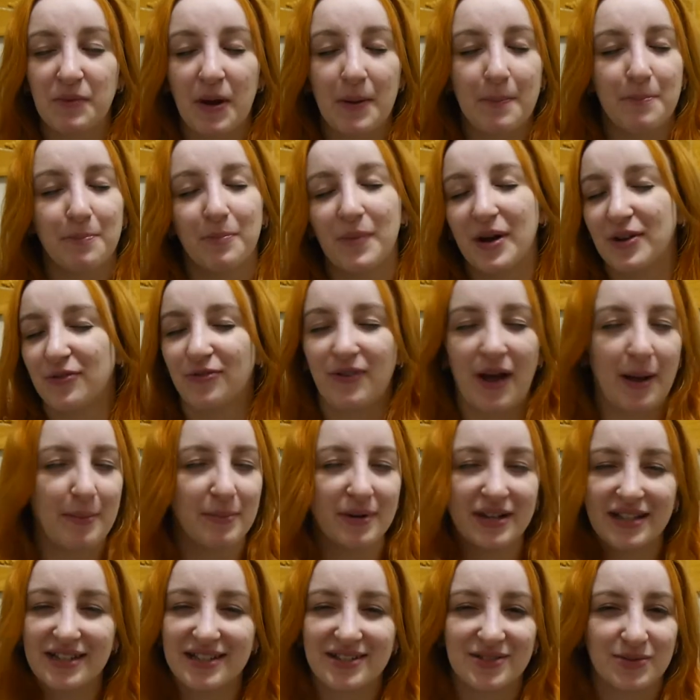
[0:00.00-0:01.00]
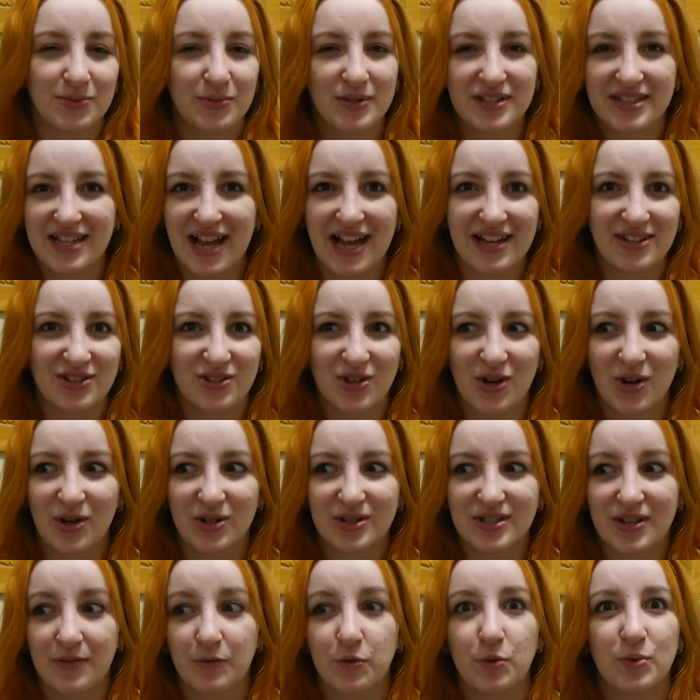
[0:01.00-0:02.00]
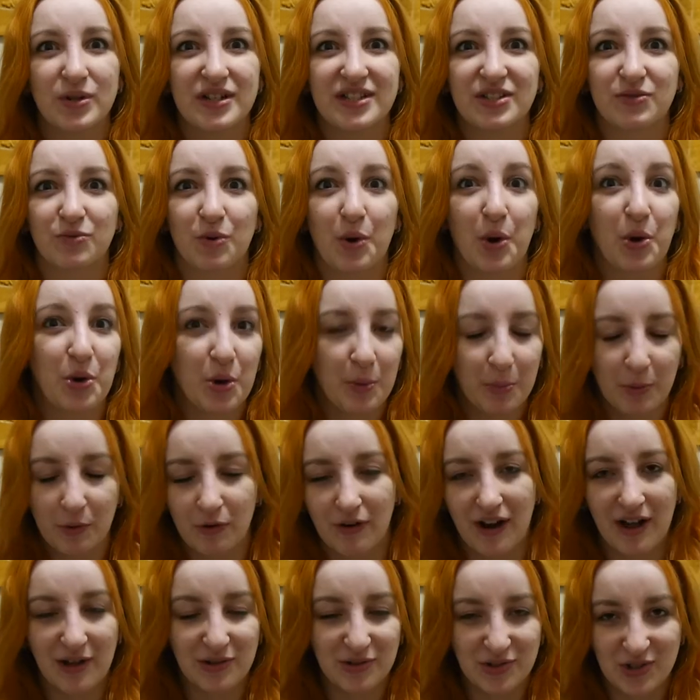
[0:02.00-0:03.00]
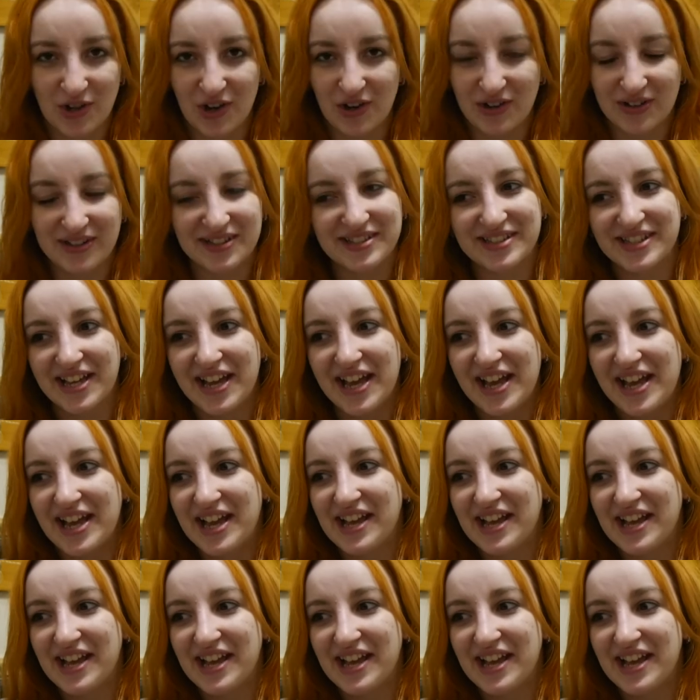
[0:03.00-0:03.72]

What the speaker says: My family's always had dogs. I've always grown up around dogs.